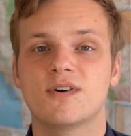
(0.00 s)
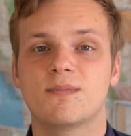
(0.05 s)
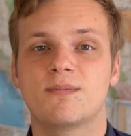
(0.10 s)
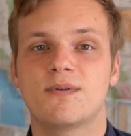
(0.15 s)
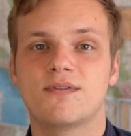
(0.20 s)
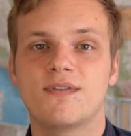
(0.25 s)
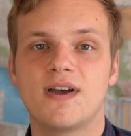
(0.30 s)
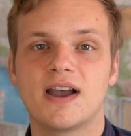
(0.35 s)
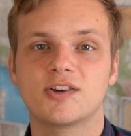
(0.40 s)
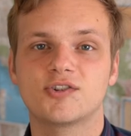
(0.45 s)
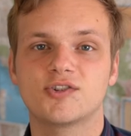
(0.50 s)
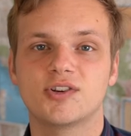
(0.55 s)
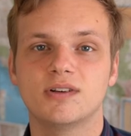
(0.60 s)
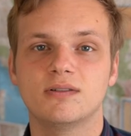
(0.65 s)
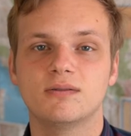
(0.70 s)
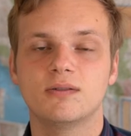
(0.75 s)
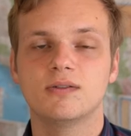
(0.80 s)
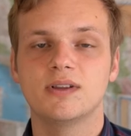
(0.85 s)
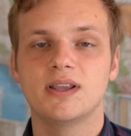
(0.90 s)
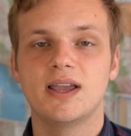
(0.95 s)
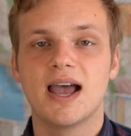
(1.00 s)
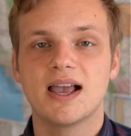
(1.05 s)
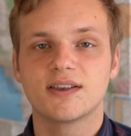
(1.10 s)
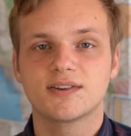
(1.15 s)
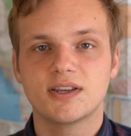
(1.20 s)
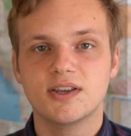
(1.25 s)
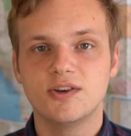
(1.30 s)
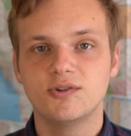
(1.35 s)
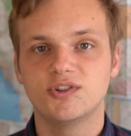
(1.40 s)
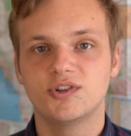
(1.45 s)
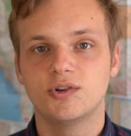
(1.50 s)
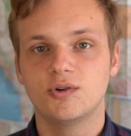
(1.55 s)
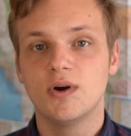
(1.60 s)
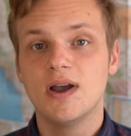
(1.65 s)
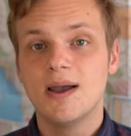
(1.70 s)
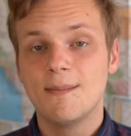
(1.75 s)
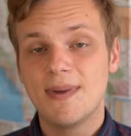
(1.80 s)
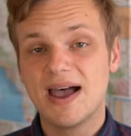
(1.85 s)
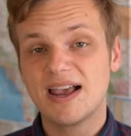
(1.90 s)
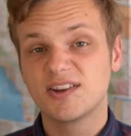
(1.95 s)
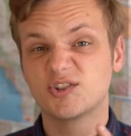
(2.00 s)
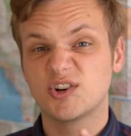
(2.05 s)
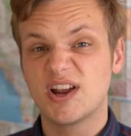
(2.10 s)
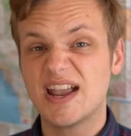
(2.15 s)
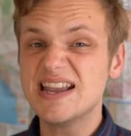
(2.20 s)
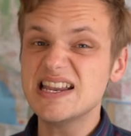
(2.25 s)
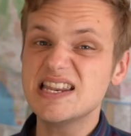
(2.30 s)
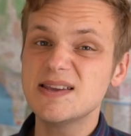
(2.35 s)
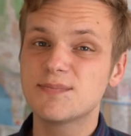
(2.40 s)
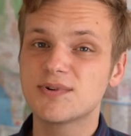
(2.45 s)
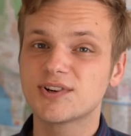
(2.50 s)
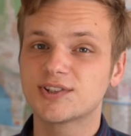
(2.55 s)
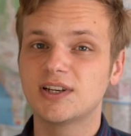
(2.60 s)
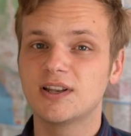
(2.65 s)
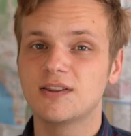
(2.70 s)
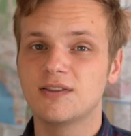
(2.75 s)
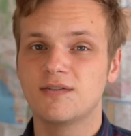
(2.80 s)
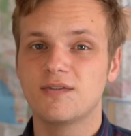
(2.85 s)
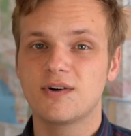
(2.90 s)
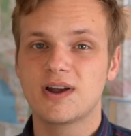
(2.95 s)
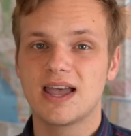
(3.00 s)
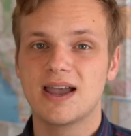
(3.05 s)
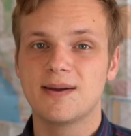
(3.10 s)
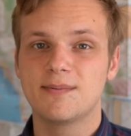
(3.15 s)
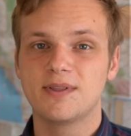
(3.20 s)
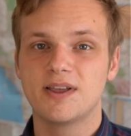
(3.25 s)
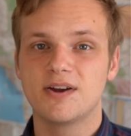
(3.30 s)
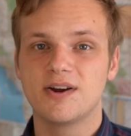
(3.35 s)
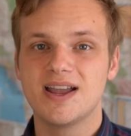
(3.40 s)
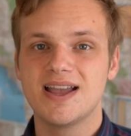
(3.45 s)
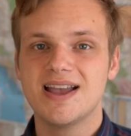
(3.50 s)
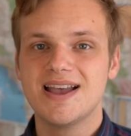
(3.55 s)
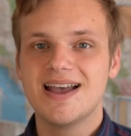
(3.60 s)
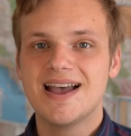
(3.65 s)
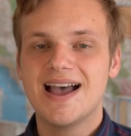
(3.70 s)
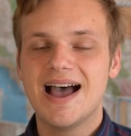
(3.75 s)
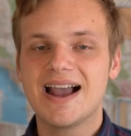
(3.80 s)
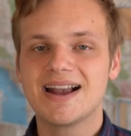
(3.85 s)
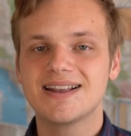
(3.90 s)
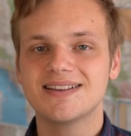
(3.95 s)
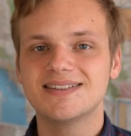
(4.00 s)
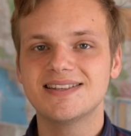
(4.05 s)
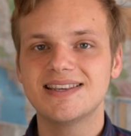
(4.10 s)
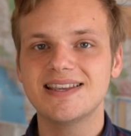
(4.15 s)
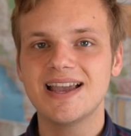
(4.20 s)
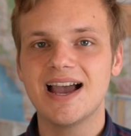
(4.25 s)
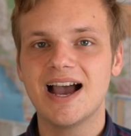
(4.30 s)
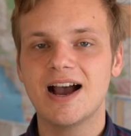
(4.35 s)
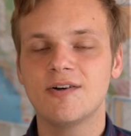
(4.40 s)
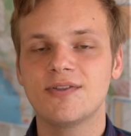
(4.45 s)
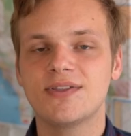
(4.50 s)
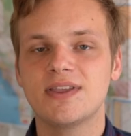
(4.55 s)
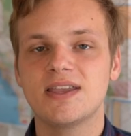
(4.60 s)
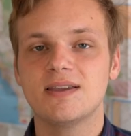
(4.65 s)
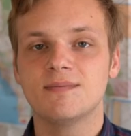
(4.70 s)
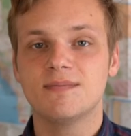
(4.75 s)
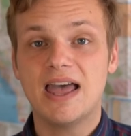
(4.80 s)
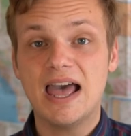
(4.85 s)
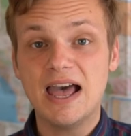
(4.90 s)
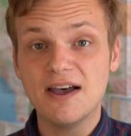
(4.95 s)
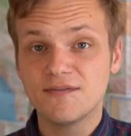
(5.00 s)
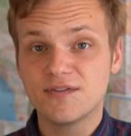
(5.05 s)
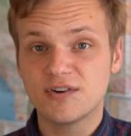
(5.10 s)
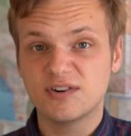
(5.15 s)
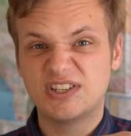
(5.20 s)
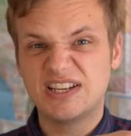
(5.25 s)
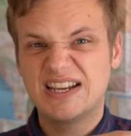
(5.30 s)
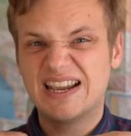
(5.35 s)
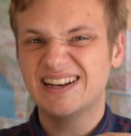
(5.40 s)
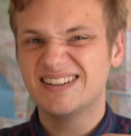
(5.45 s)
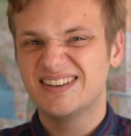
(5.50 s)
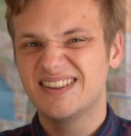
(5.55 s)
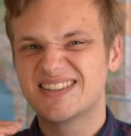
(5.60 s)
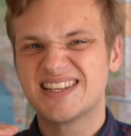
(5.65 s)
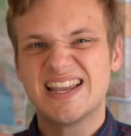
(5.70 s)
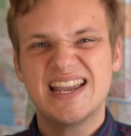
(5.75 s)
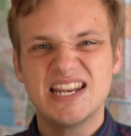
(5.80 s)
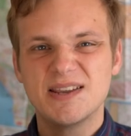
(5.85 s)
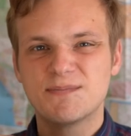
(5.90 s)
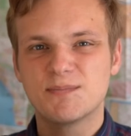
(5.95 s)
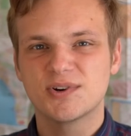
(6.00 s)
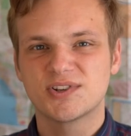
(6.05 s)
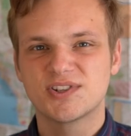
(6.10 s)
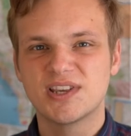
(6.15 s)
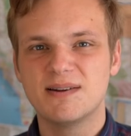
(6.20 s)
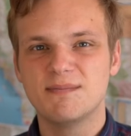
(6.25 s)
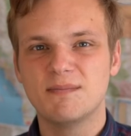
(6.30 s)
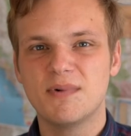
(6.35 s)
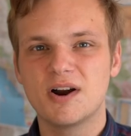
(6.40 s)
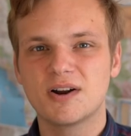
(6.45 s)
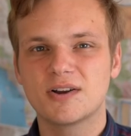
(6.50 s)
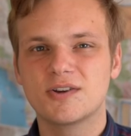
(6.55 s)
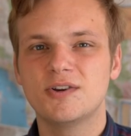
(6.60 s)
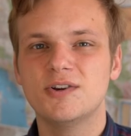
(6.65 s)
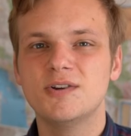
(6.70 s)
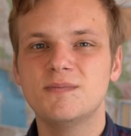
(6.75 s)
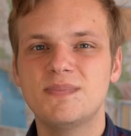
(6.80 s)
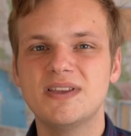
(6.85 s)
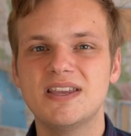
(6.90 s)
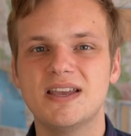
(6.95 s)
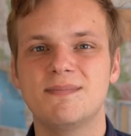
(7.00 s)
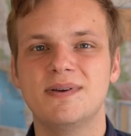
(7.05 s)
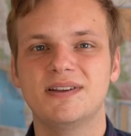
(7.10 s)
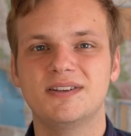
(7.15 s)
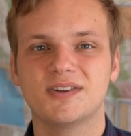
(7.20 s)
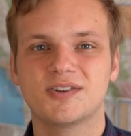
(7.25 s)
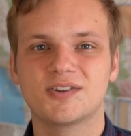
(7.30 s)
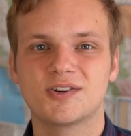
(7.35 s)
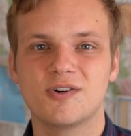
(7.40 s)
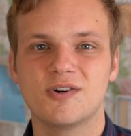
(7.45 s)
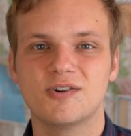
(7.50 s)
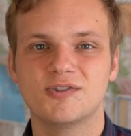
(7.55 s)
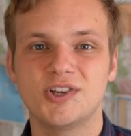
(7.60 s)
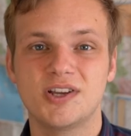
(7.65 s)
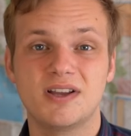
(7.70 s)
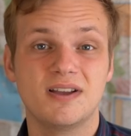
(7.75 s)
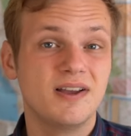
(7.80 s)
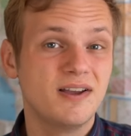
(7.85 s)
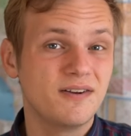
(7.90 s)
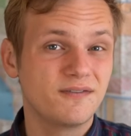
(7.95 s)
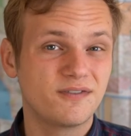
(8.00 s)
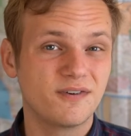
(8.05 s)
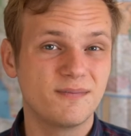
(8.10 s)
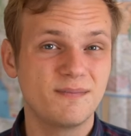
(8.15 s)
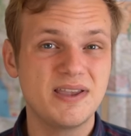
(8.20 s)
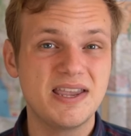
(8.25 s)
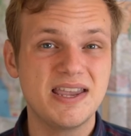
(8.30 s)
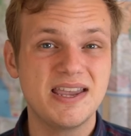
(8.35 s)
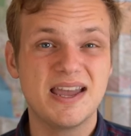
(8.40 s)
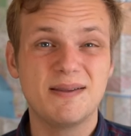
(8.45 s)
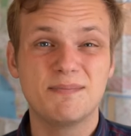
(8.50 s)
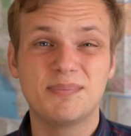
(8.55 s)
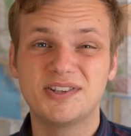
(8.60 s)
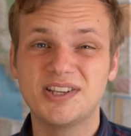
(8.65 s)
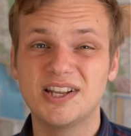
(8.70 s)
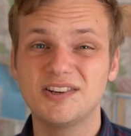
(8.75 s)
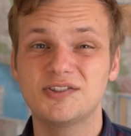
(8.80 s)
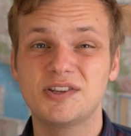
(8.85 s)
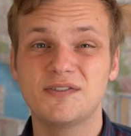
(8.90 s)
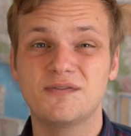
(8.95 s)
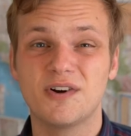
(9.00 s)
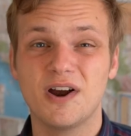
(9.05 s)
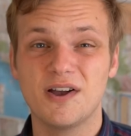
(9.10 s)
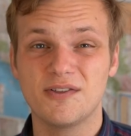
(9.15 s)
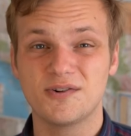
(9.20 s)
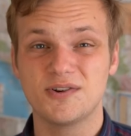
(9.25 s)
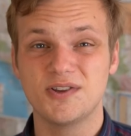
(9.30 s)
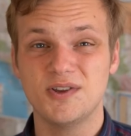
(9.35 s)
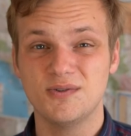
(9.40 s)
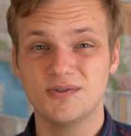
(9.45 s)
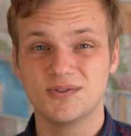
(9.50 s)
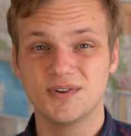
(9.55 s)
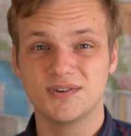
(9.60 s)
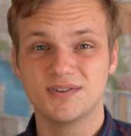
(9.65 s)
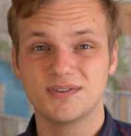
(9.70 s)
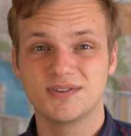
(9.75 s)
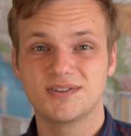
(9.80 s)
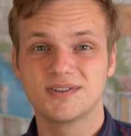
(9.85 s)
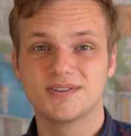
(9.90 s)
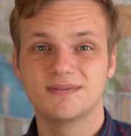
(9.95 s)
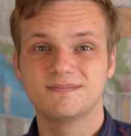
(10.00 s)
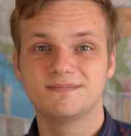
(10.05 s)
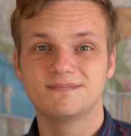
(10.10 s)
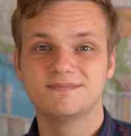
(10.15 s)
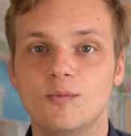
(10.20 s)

for perfection, only asking you to master eighty percent of the vocabulary, I can see how the effort to get to this eighty percent mark could be a bit discouraging for me and potentially for other users.